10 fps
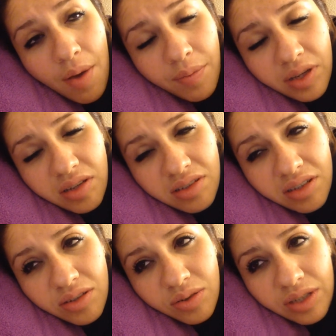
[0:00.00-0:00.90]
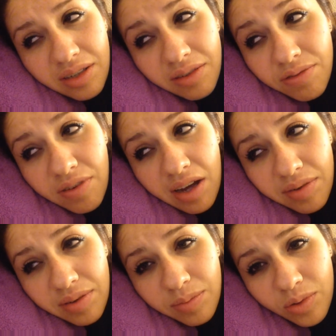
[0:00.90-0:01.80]
because I go in at 5
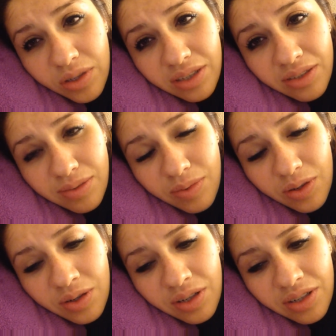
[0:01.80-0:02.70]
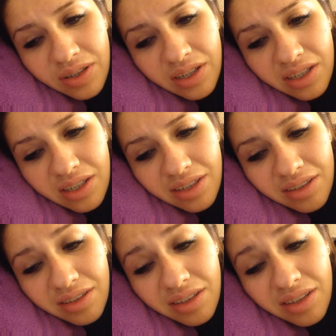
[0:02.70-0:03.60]
in the morning tomorrow,
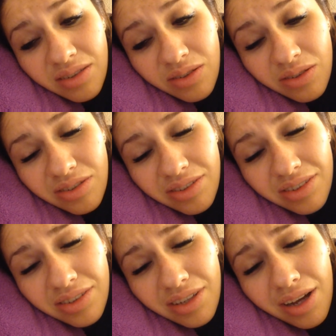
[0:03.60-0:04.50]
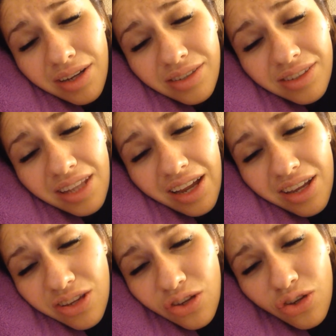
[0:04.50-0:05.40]
and that sucks,
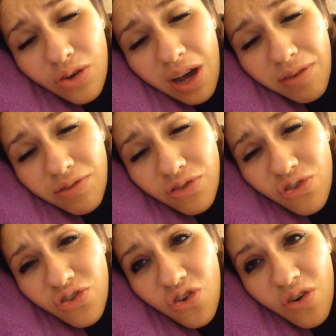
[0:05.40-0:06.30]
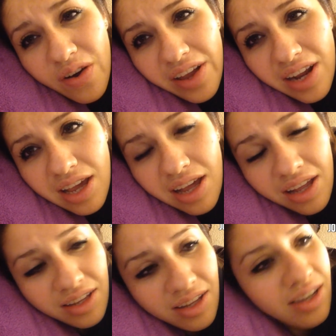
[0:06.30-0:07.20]
like you have no idea.
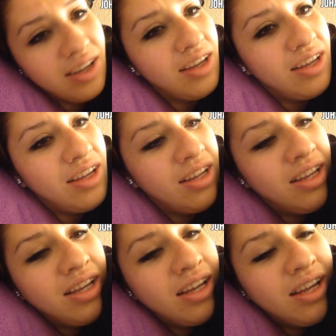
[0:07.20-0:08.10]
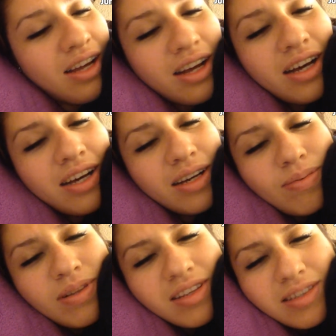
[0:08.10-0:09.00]
But
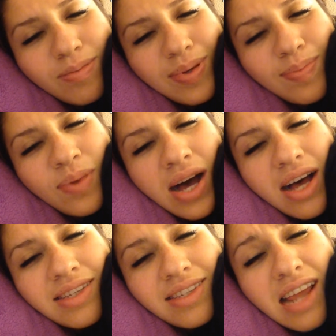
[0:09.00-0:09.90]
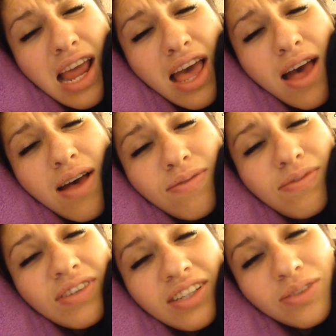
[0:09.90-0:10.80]
let's be
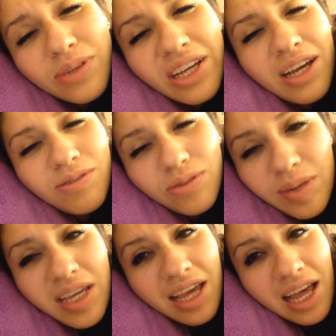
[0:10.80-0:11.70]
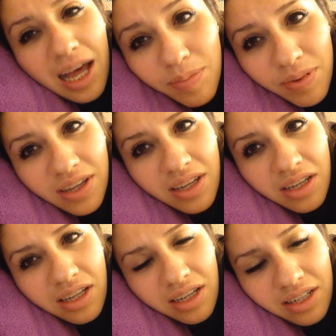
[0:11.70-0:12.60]
positive because we have to be
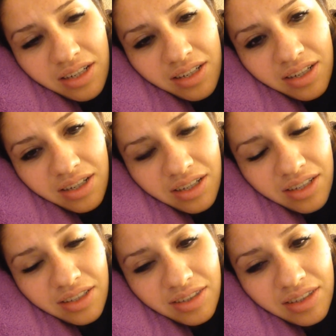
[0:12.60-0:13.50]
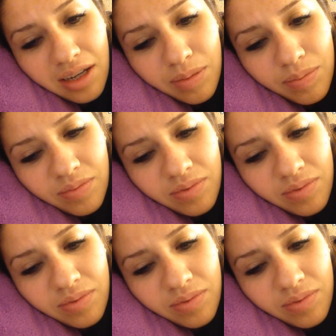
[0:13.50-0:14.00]
happy and stop